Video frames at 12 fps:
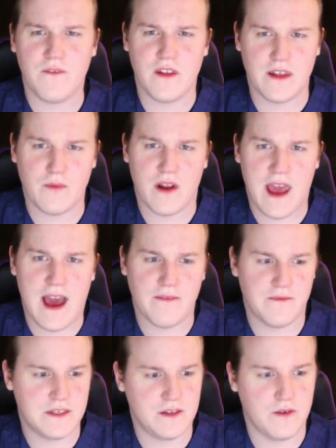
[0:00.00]
feeling when I
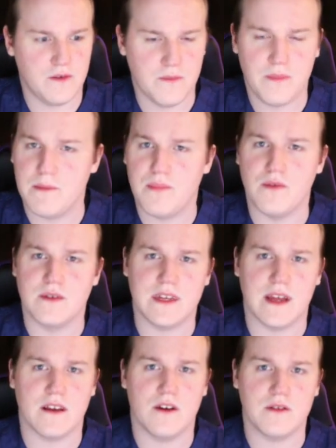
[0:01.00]
have to people who
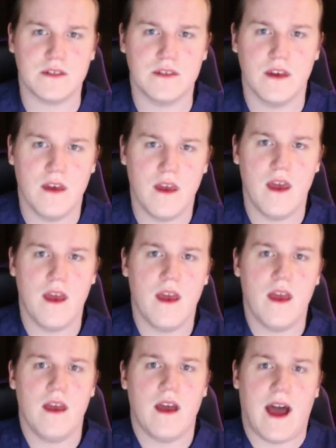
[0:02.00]
take notes.
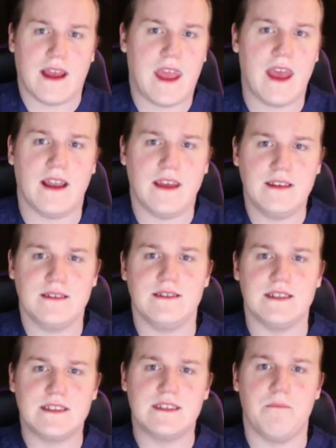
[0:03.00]
I can't
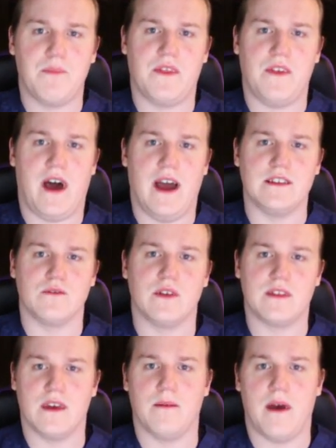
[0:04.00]
easily sympathize
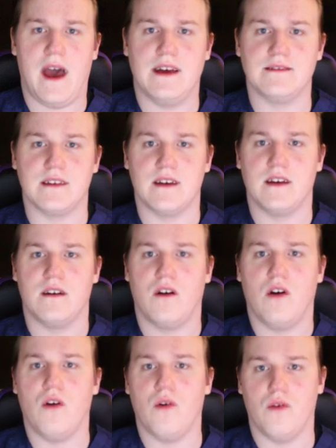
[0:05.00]
with them as a
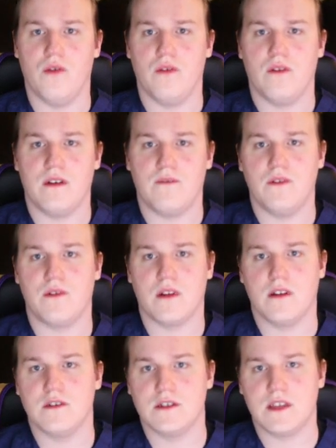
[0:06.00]
whole, if you
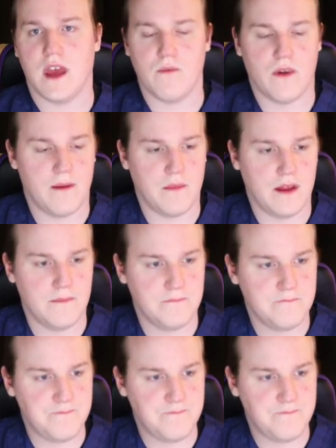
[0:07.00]
can understand what I mean.